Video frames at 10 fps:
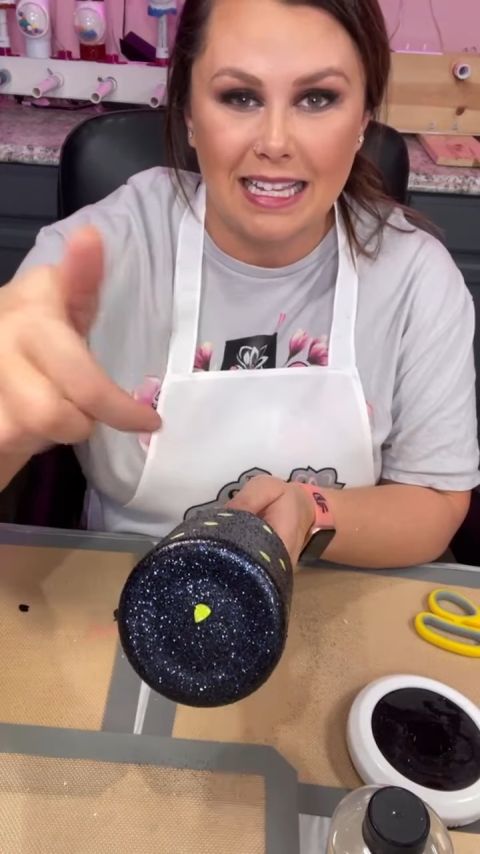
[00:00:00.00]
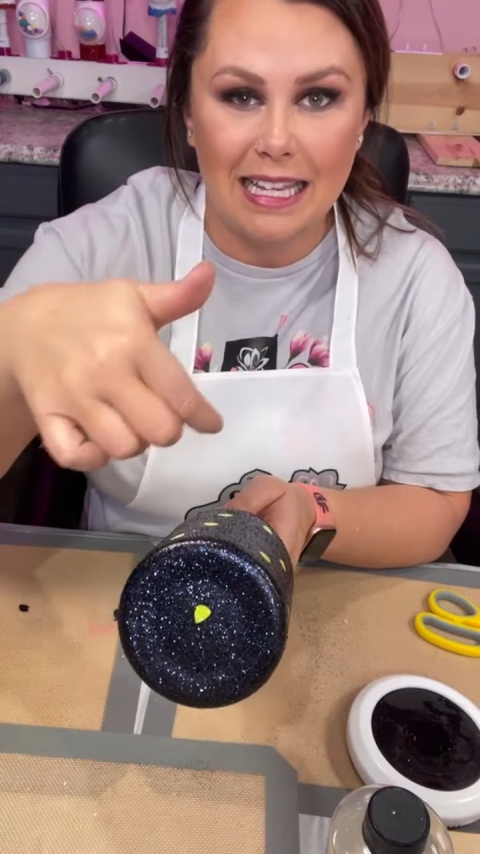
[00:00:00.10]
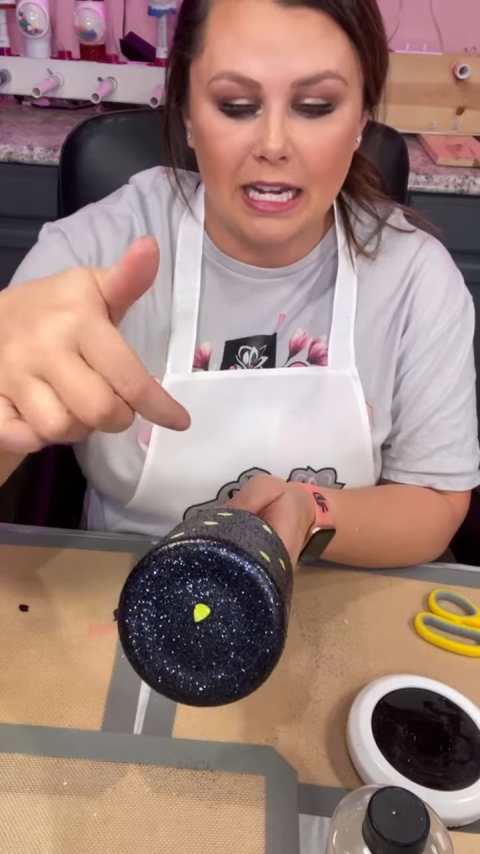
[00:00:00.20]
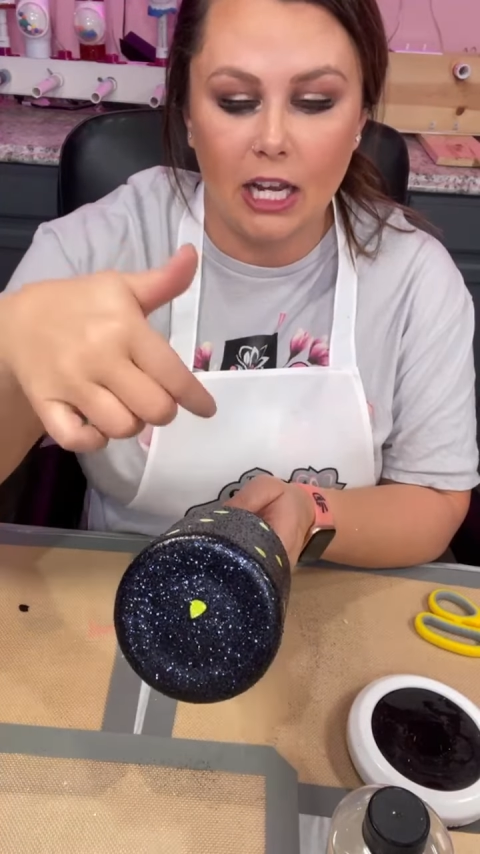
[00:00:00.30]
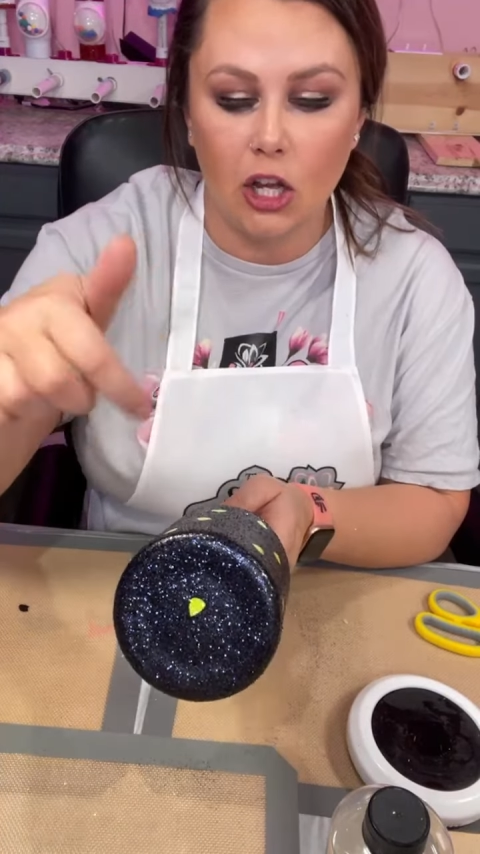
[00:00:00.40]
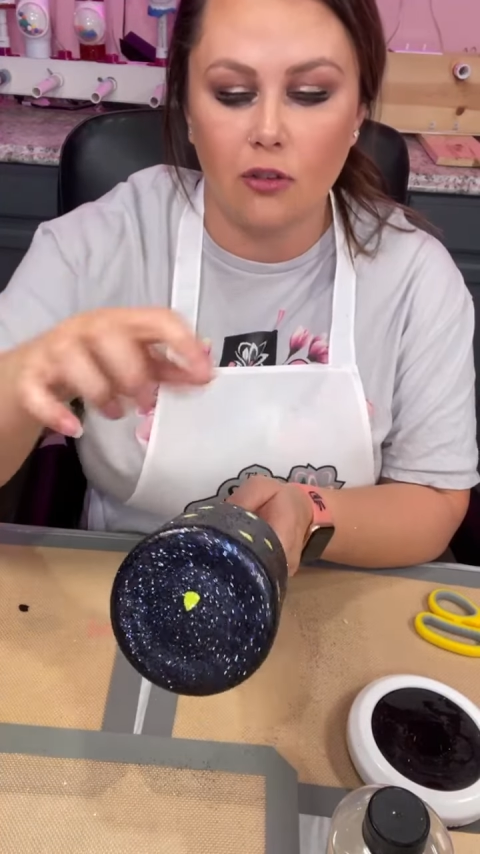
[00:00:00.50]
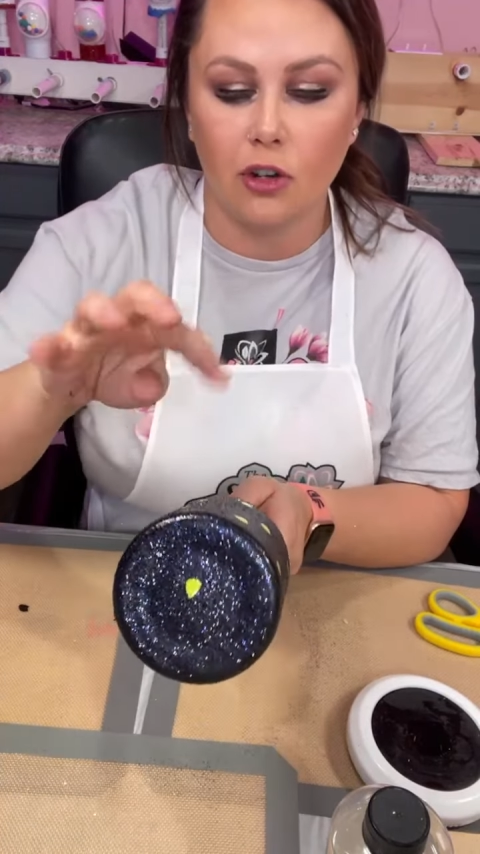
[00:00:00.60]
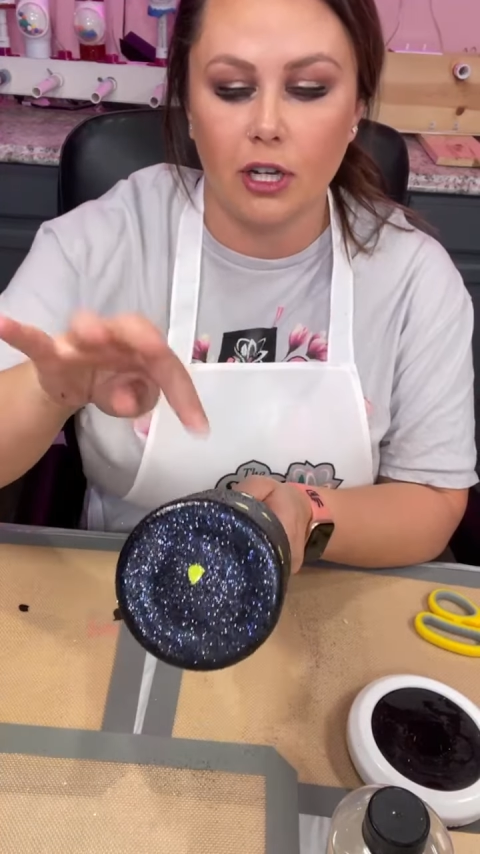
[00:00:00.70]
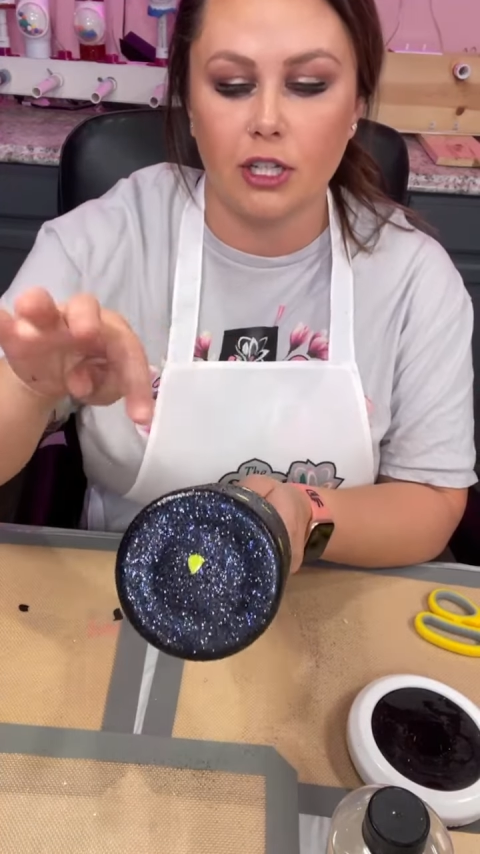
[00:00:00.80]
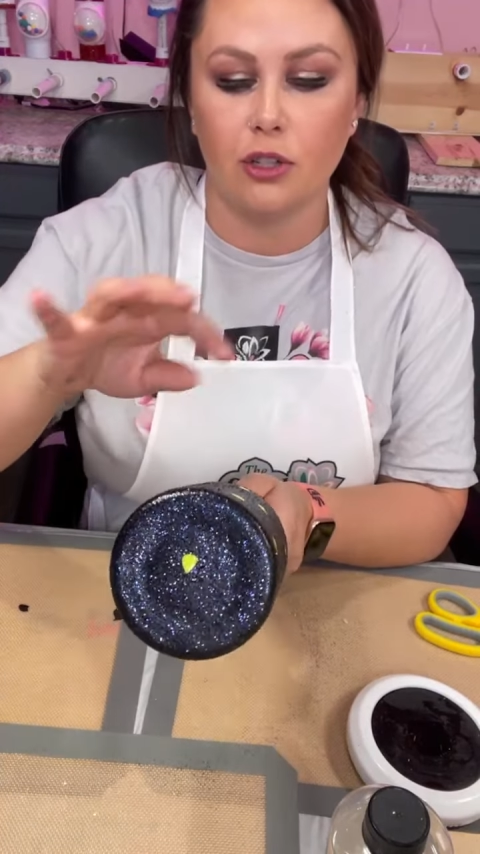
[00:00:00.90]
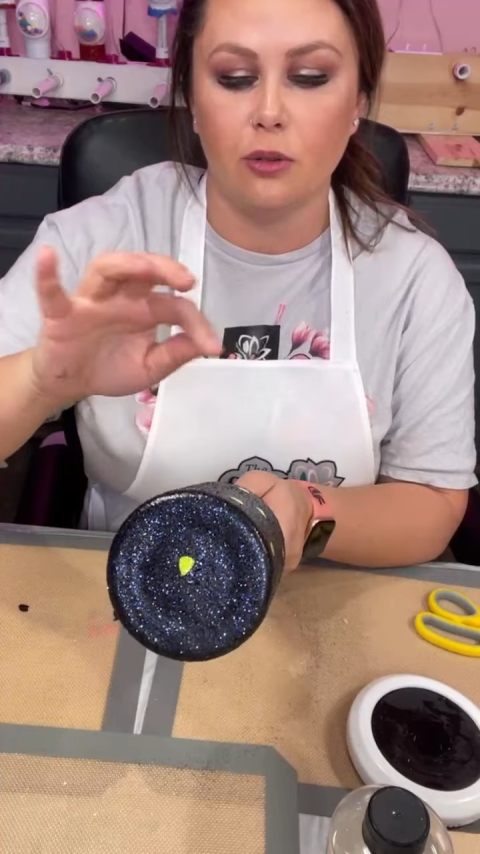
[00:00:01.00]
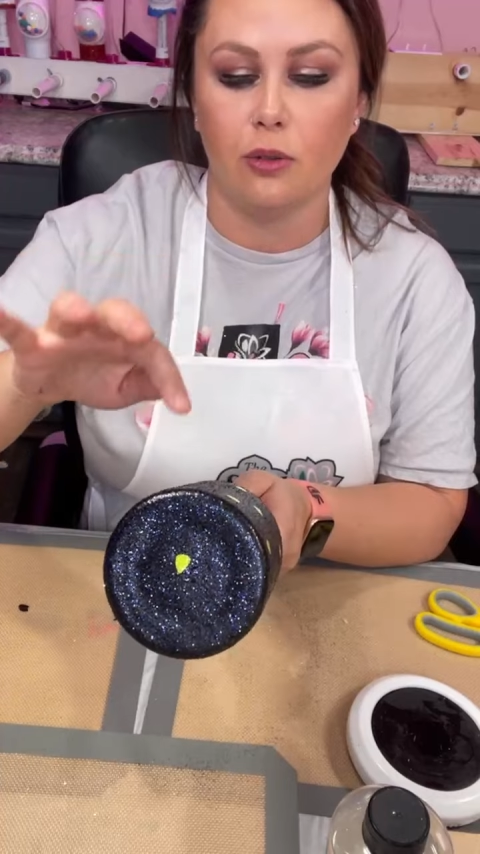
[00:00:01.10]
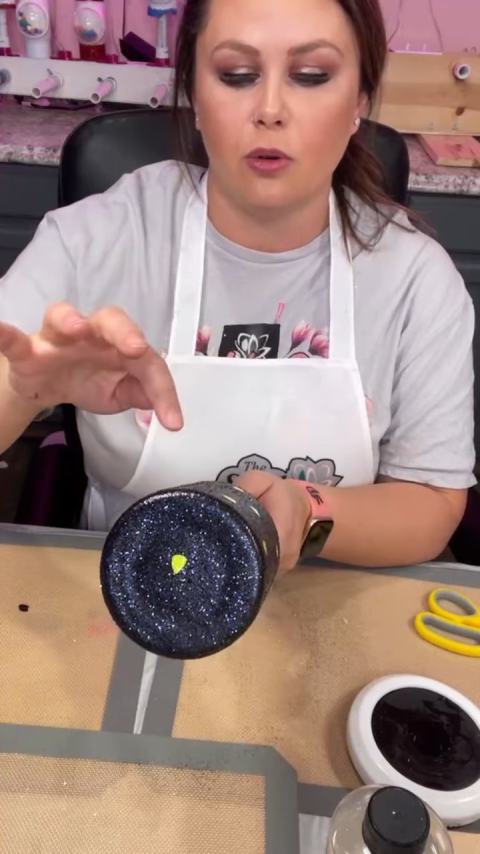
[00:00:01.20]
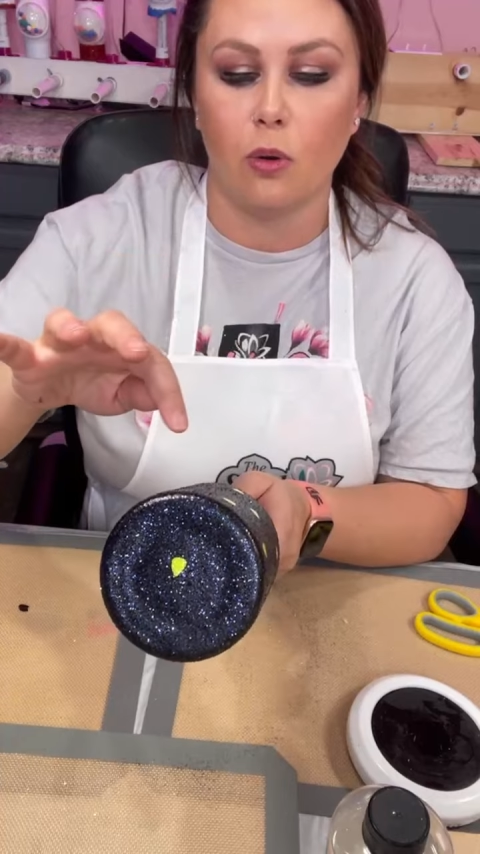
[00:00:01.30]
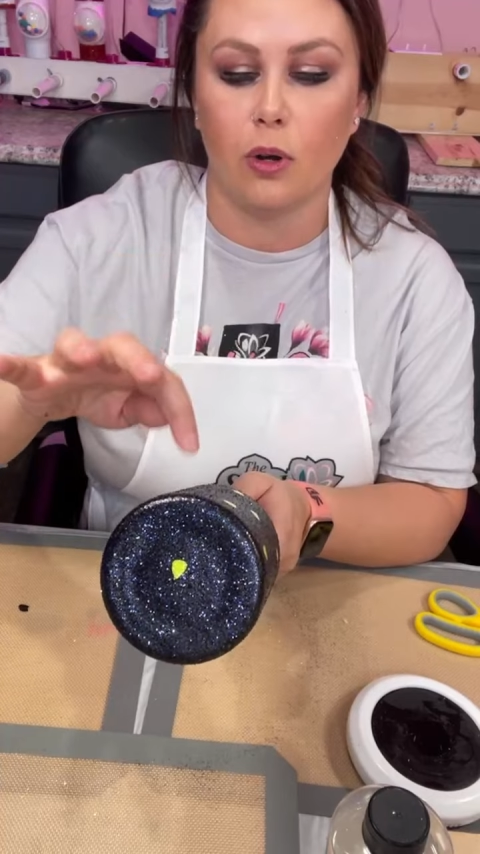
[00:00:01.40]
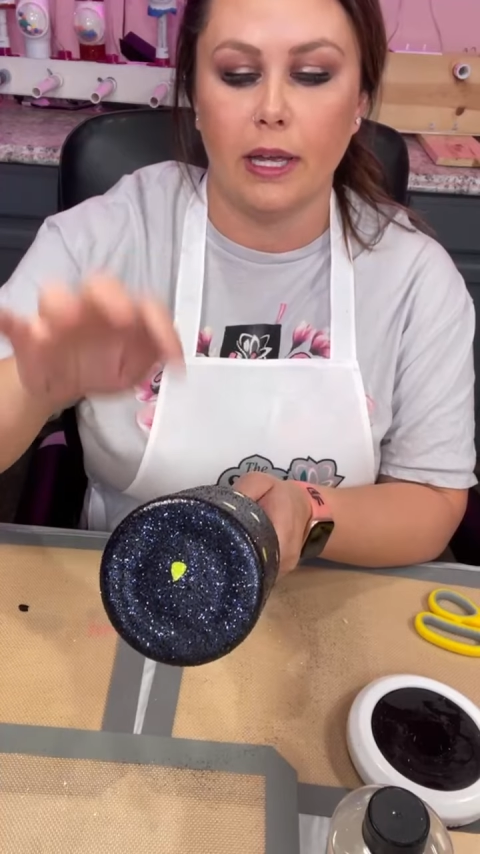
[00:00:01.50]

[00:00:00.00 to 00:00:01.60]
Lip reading: getting over into your